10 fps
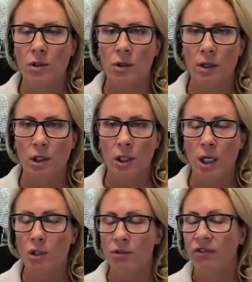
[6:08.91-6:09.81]
do your
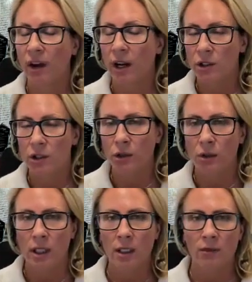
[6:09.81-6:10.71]
education, find a
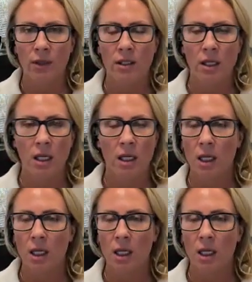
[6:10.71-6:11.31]
turnkey if that